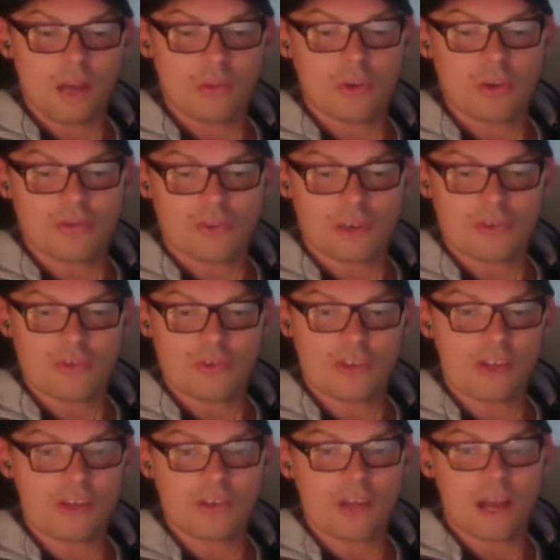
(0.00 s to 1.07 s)
I'm not afraid to
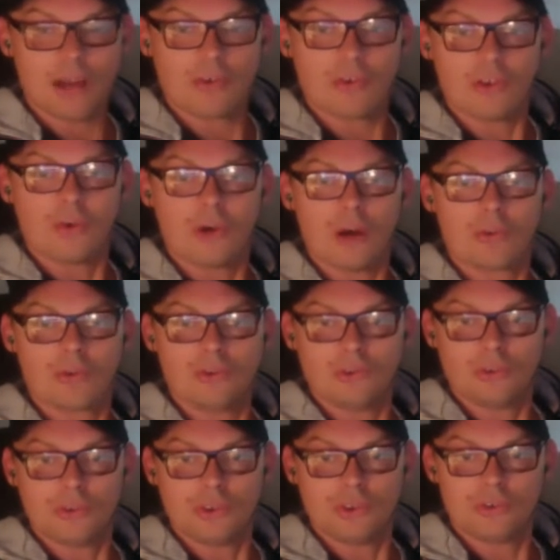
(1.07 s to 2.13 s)
say I don't know how to
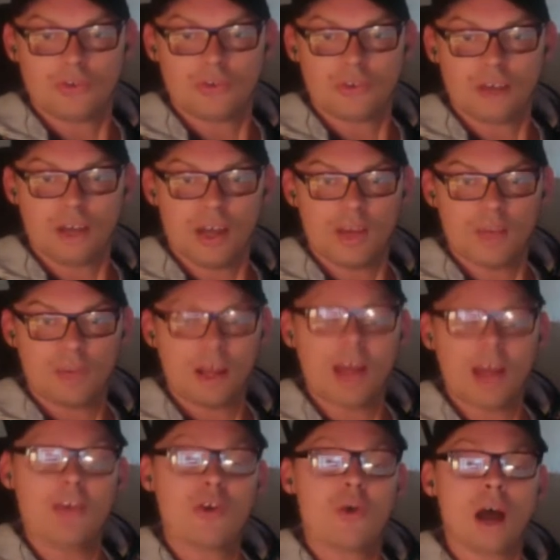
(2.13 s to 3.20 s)
do this, but
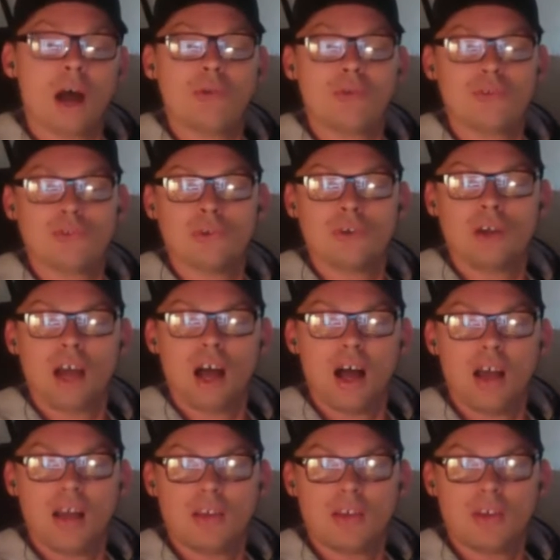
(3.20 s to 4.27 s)
I know how to,
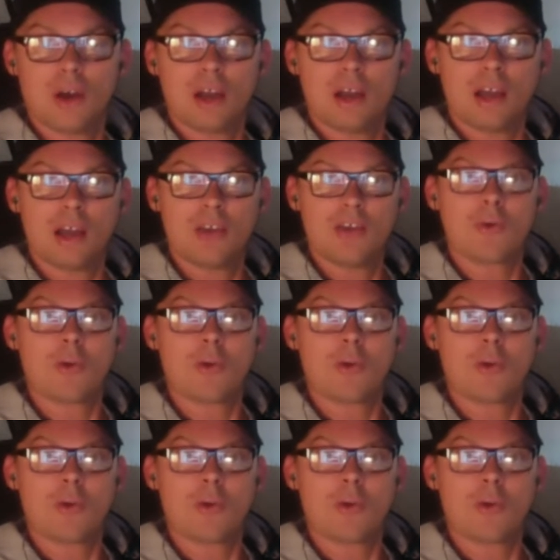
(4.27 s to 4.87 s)
I